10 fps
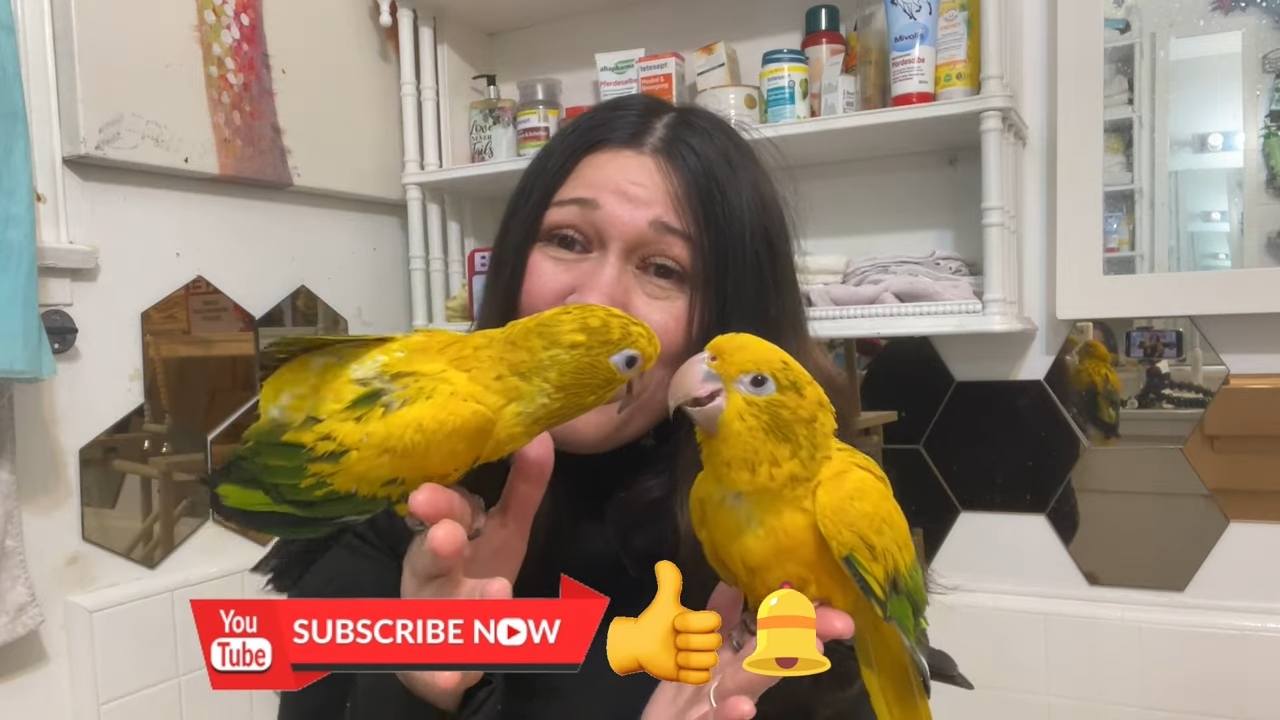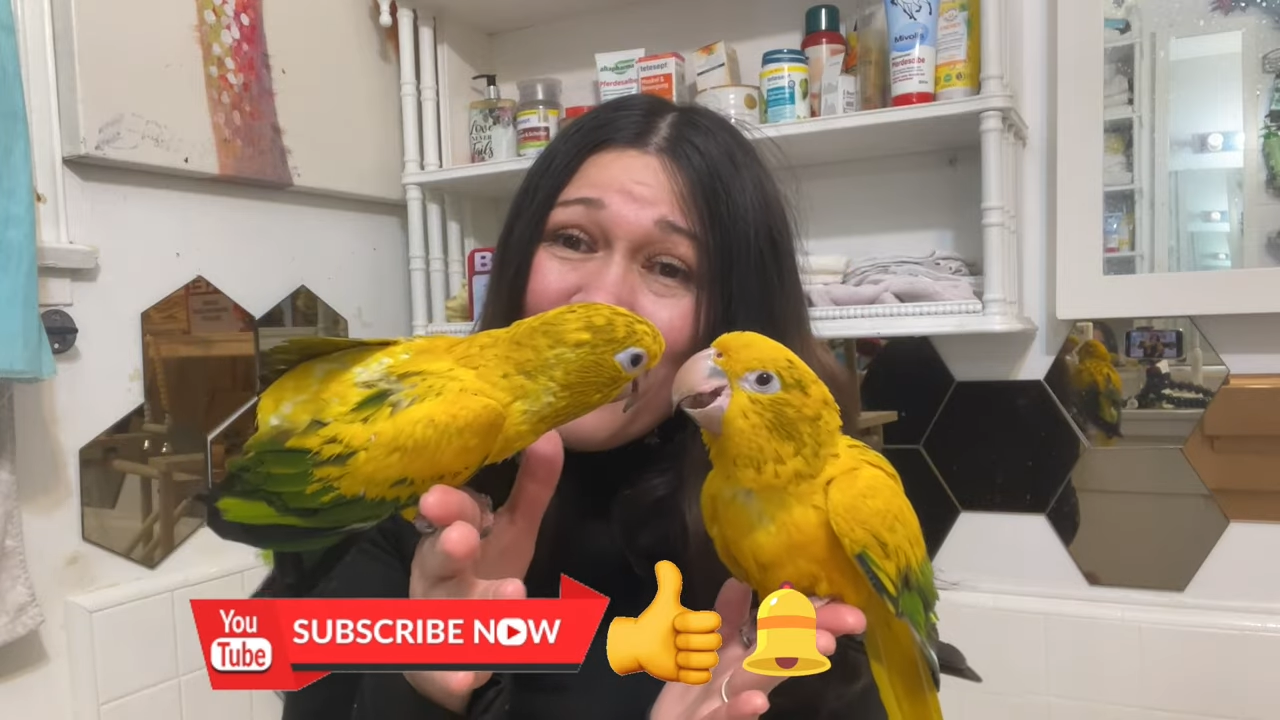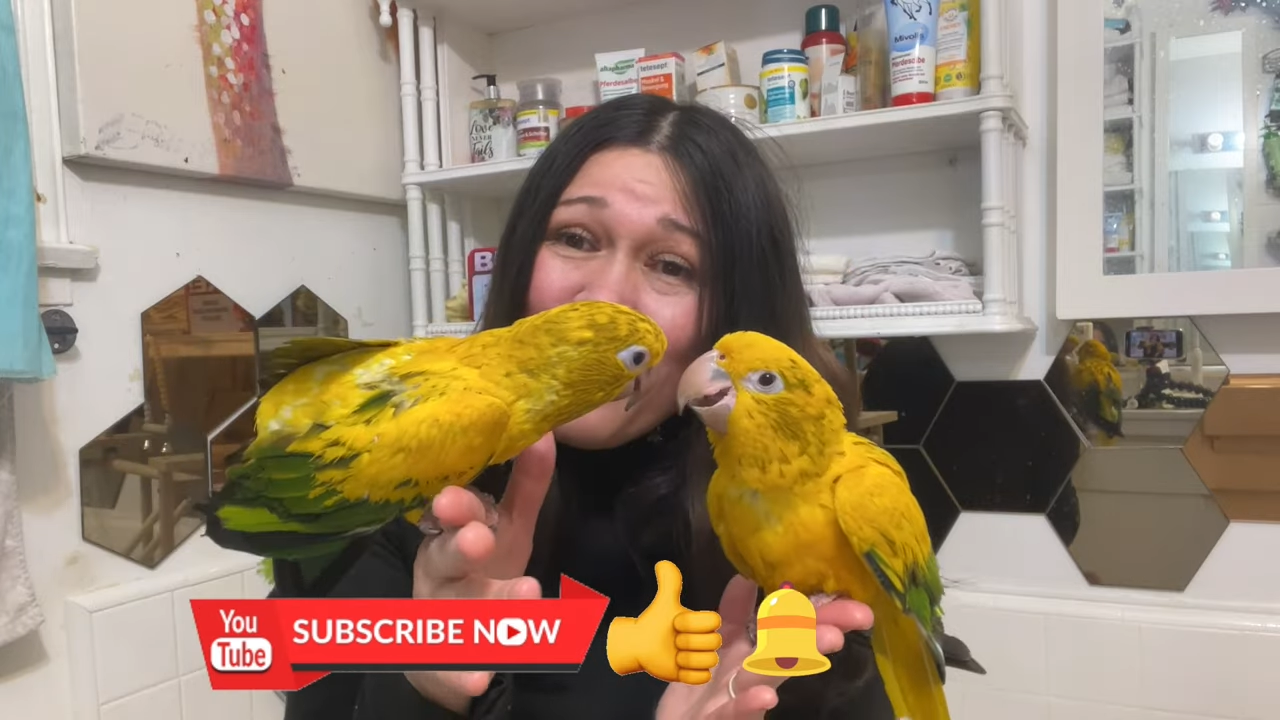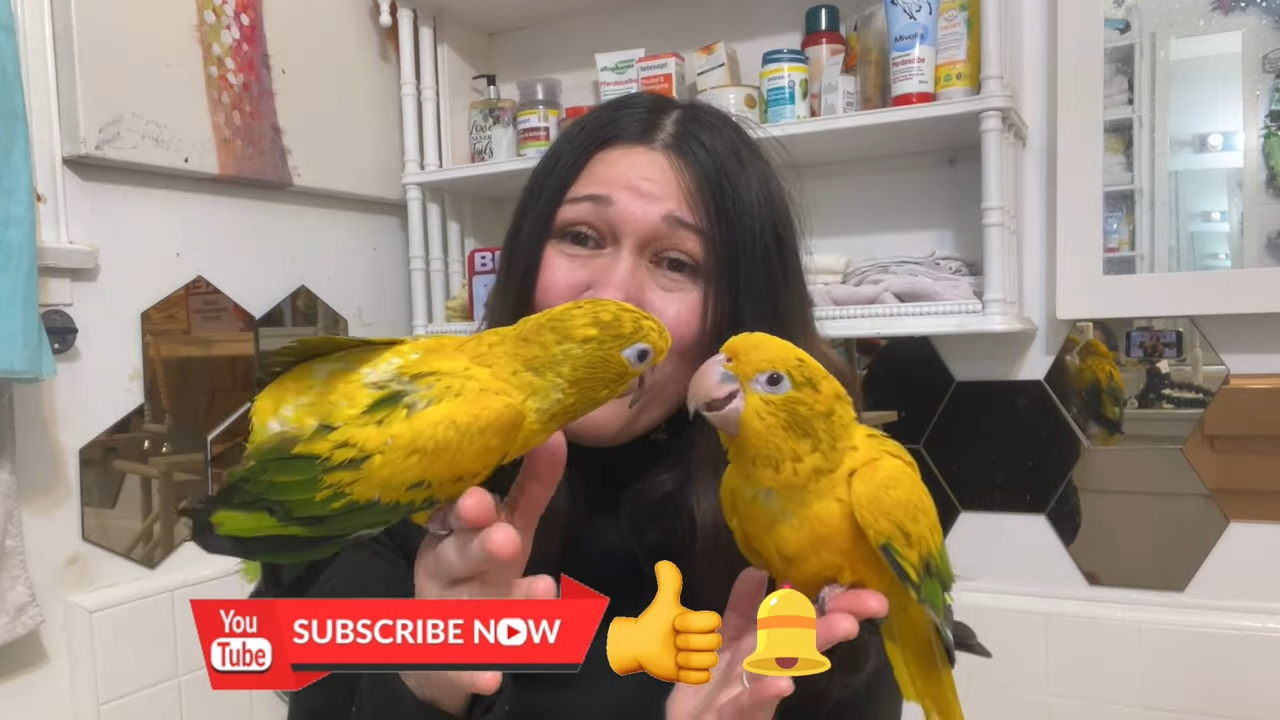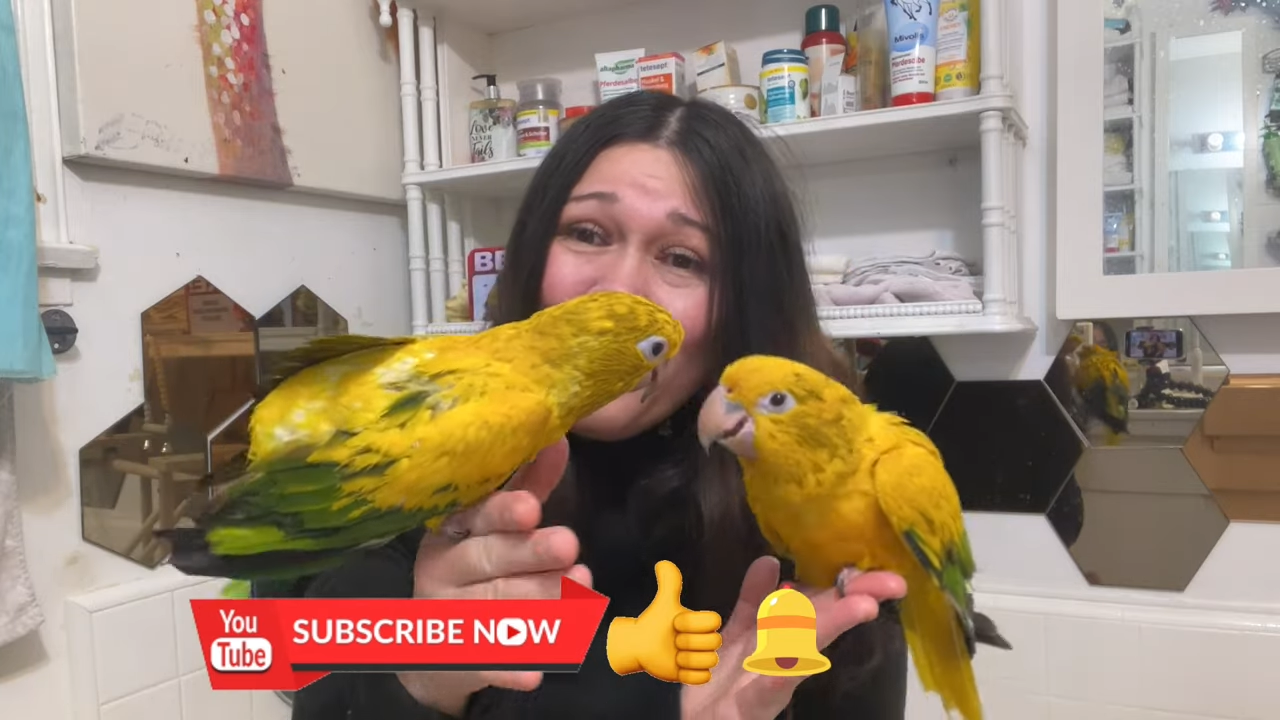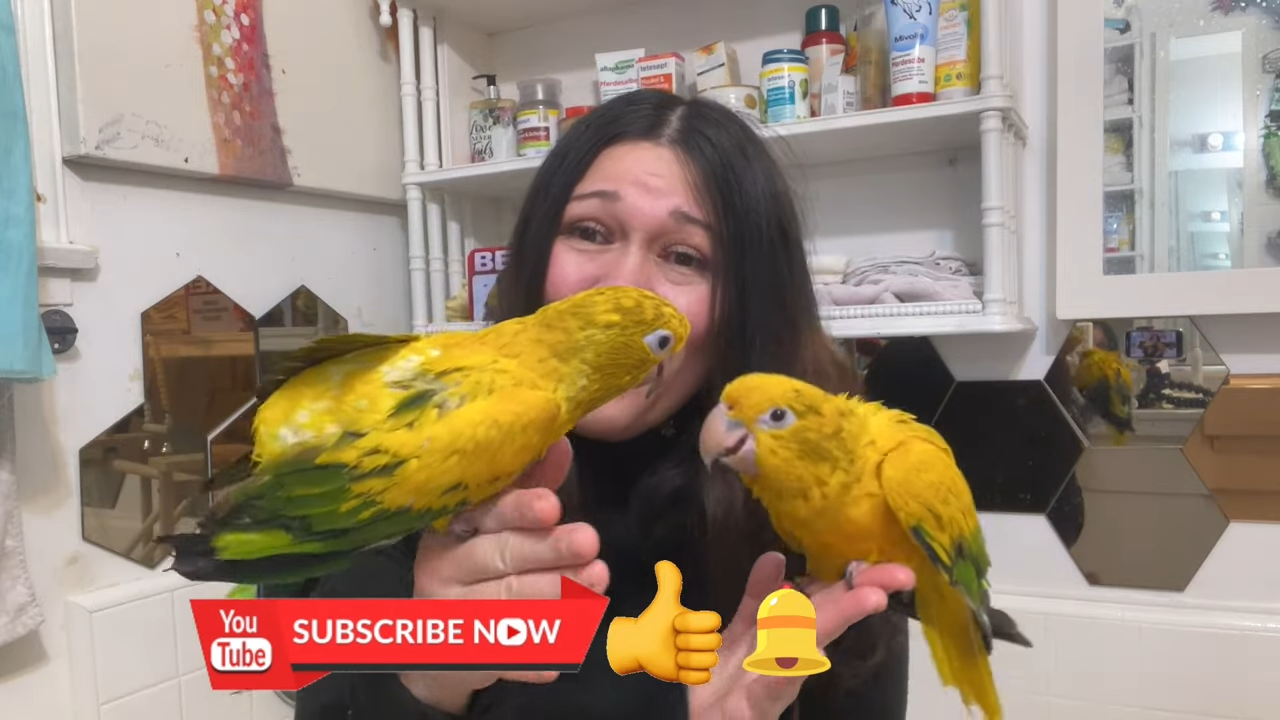my golden